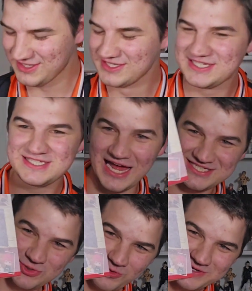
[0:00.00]

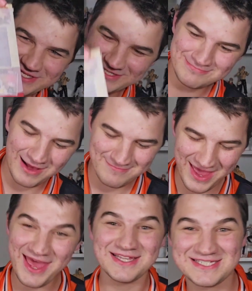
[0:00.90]
Sasori, my
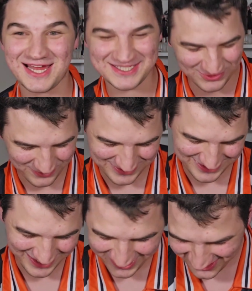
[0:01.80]
man,
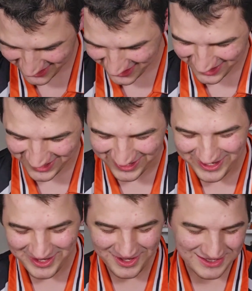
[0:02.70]
Sasori.
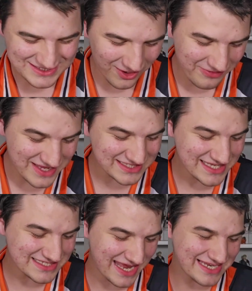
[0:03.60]
So this
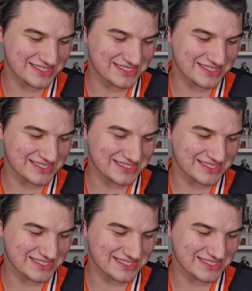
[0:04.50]
is a